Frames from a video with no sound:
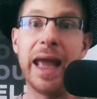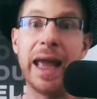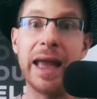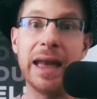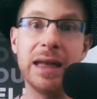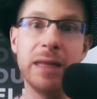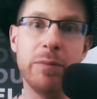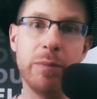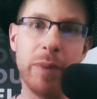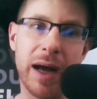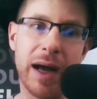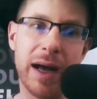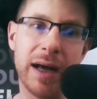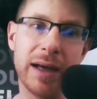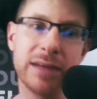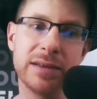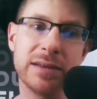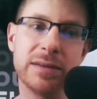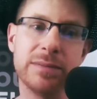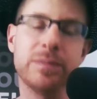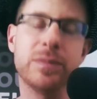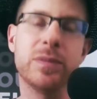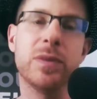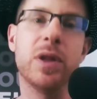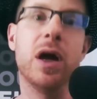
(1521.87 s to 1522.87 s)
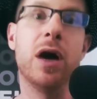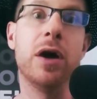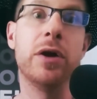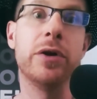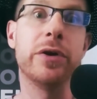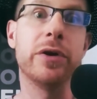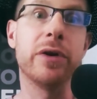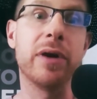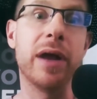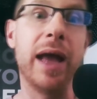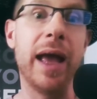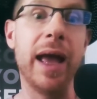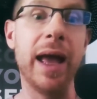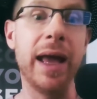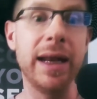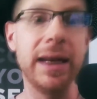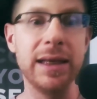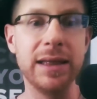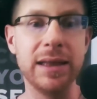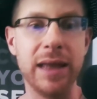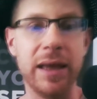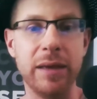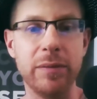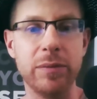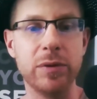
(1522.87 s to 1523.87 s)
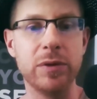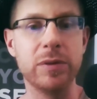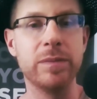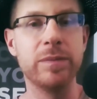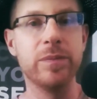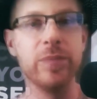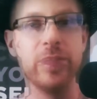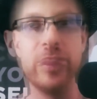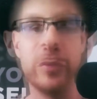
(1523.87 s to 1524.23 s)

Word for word: any box, under any label,